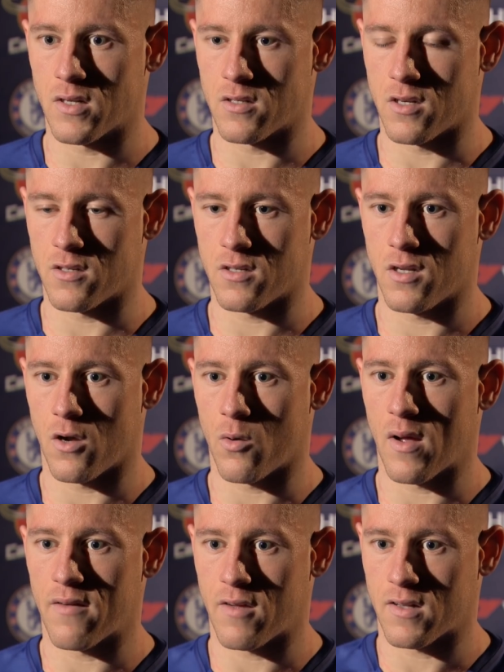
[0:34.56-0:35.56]
decision. You
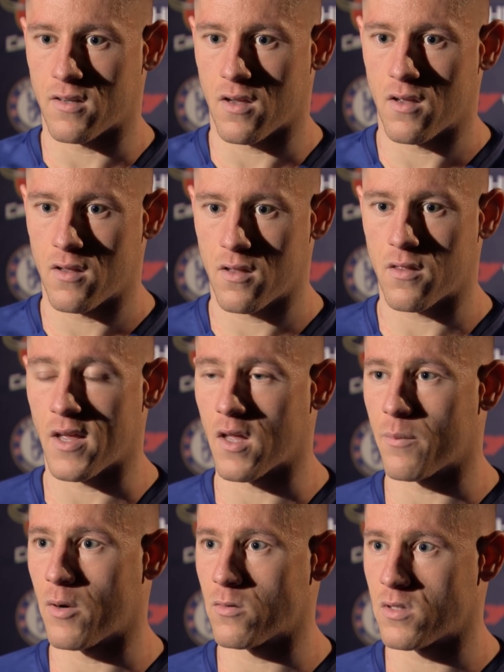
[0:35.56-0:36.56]
know, I've had to
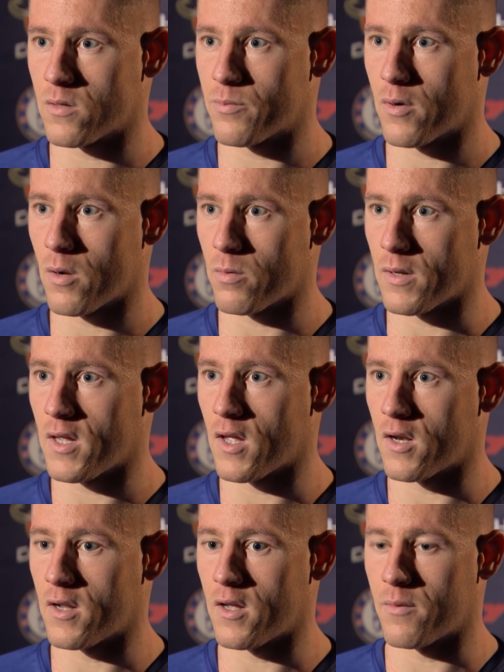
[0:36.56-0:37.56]
think about it properly.
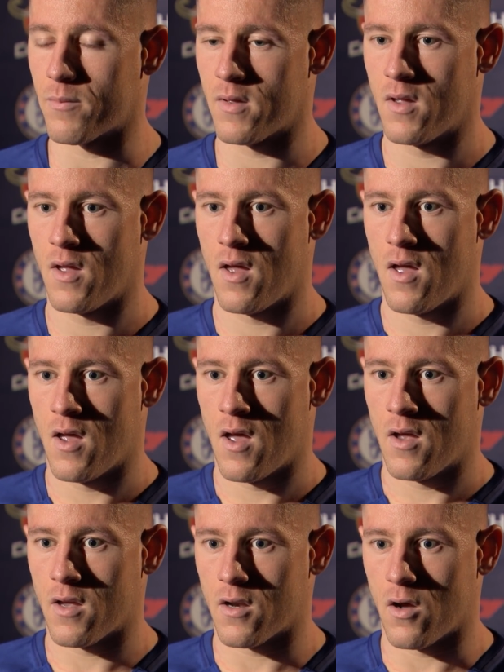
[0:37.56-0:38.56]
And,
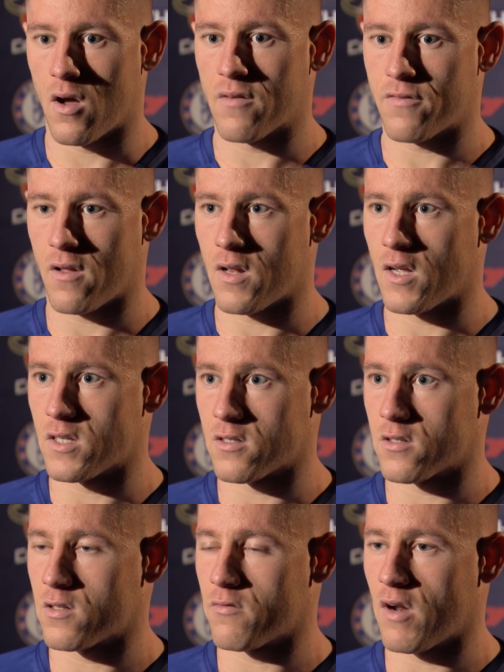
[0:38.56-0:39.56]
you know, I felt like
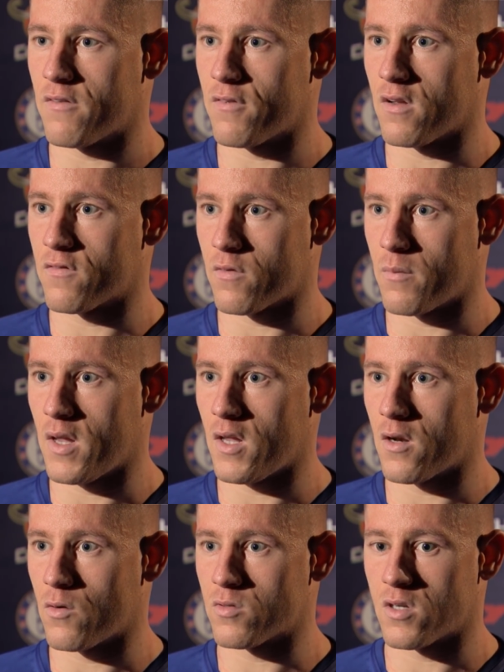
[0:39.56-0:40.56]
this is the right thing for me,
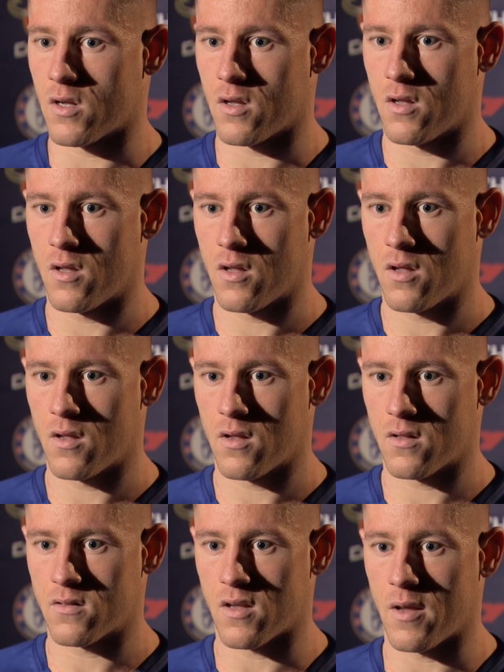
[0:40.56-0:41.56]
you know,
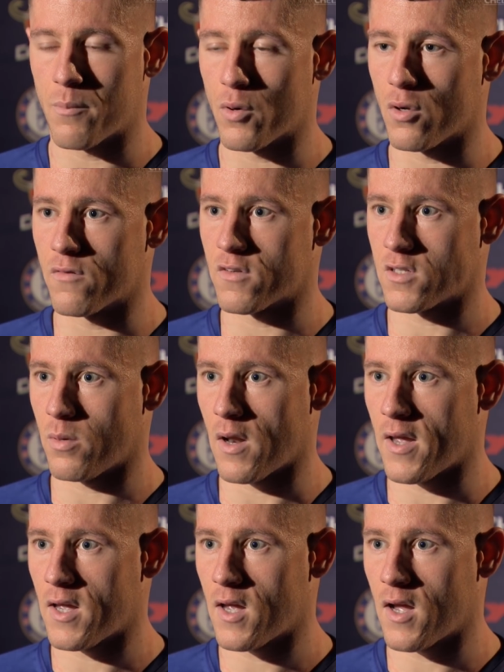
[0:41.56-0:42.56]
to improve as a
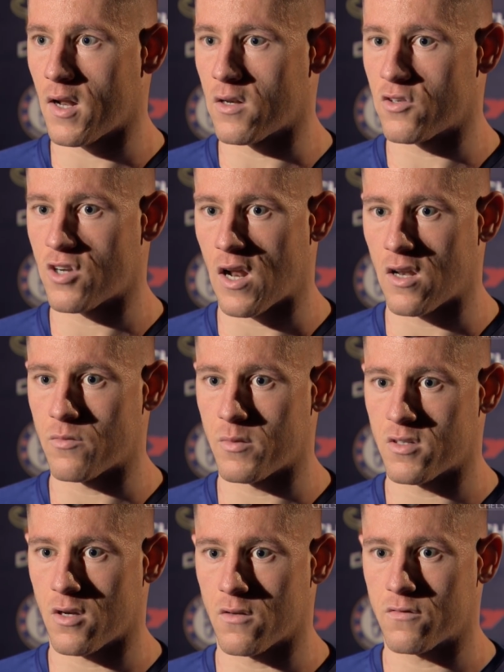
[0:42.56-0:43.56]
player and challenge
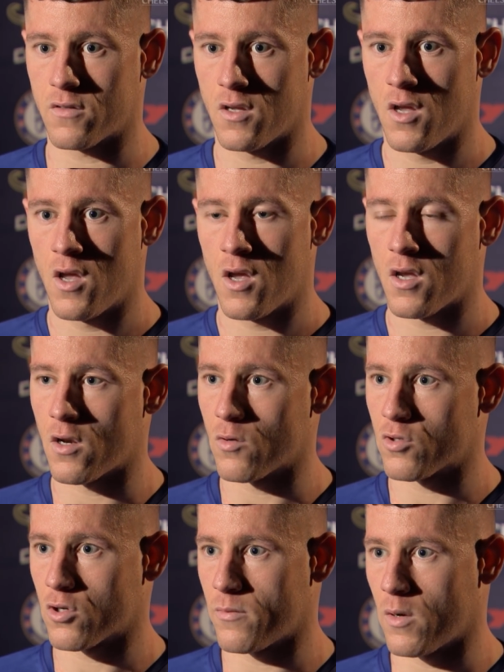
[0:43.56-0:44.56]
myself, you know,
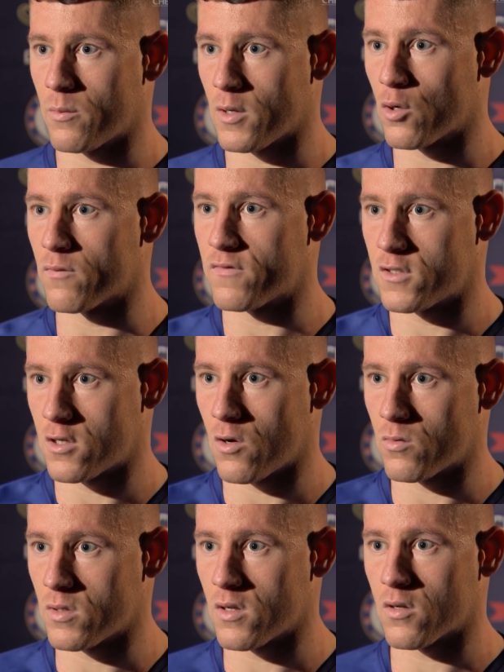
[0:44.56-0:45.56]
to come out of my comfort
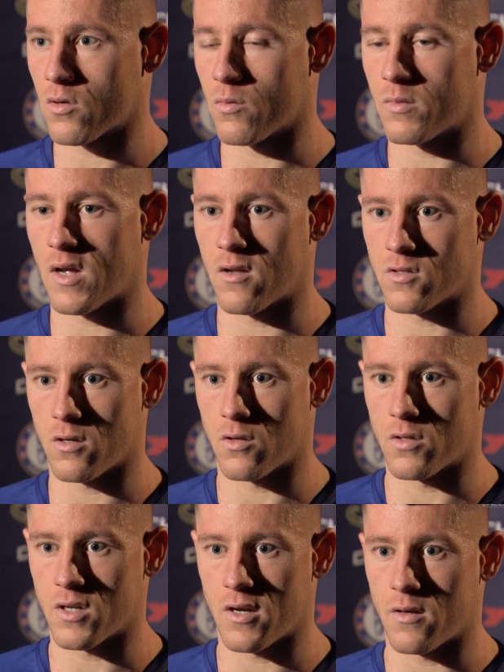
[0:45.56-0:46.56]
zone and come down to
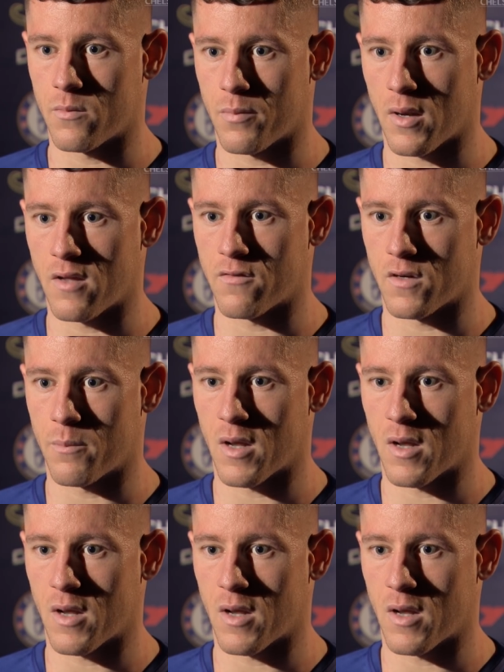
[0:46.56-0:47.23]
London and play for a